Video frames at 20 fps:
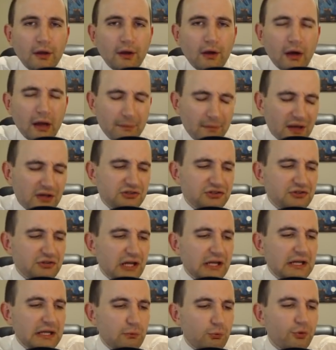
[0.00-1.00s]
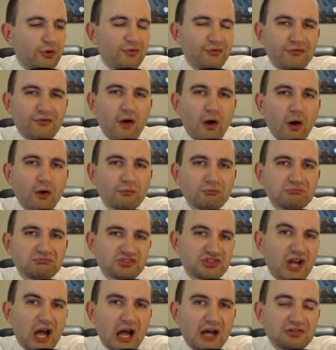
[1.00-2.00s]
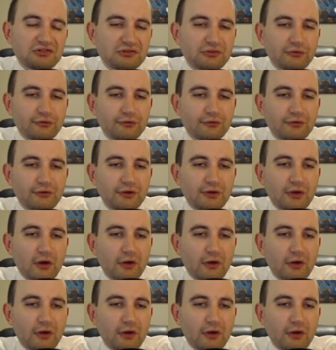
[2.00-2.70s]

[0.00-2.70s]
I imagine that he would have filed charges,